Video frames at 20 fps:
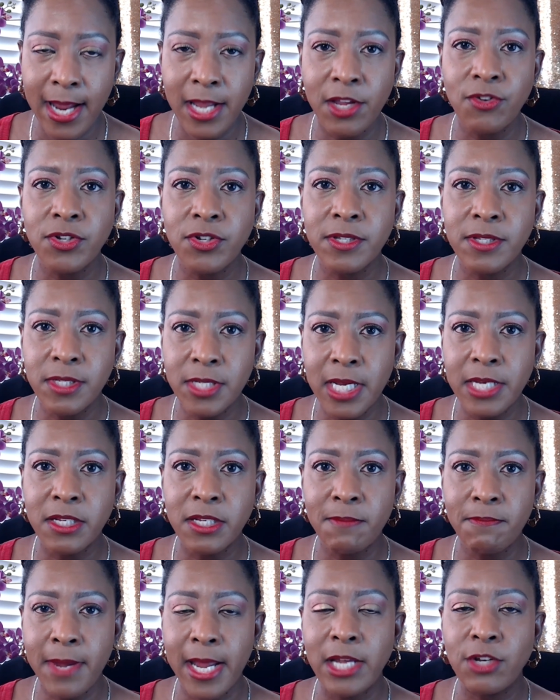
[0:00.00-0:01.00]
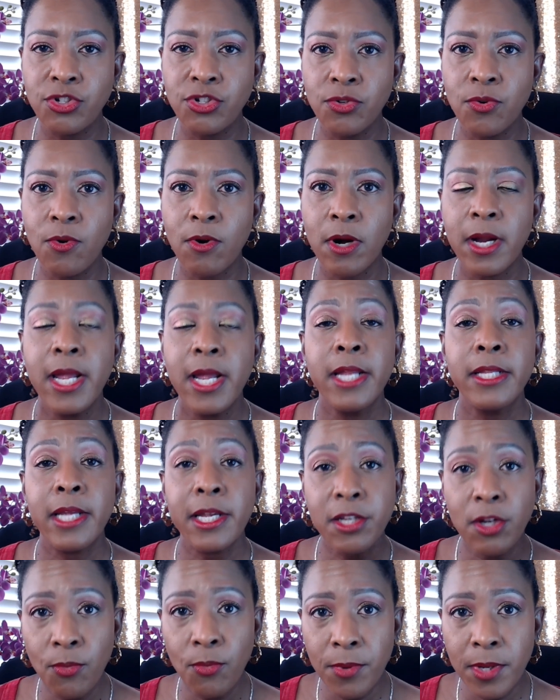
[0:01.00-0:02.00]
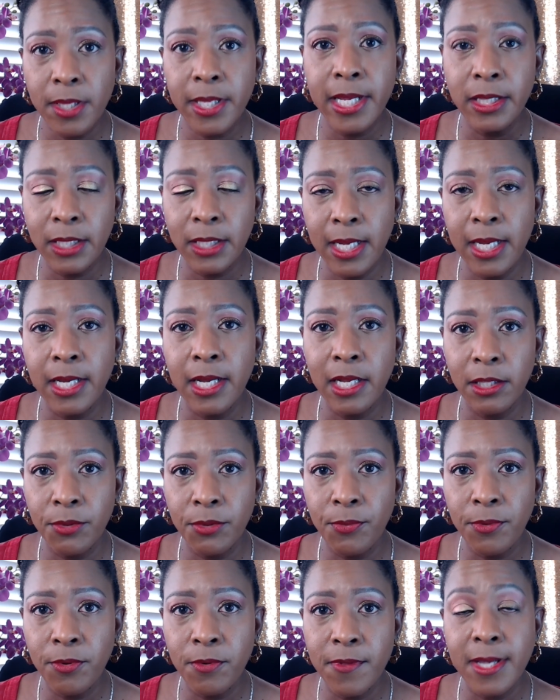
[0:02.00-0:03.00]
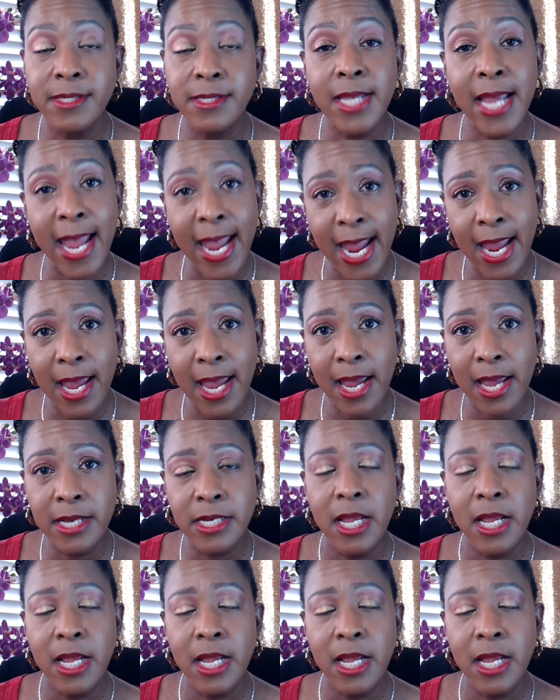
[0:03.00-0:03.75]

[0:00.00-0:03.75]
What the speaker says: You just need to make sure that you're really thinking through this. And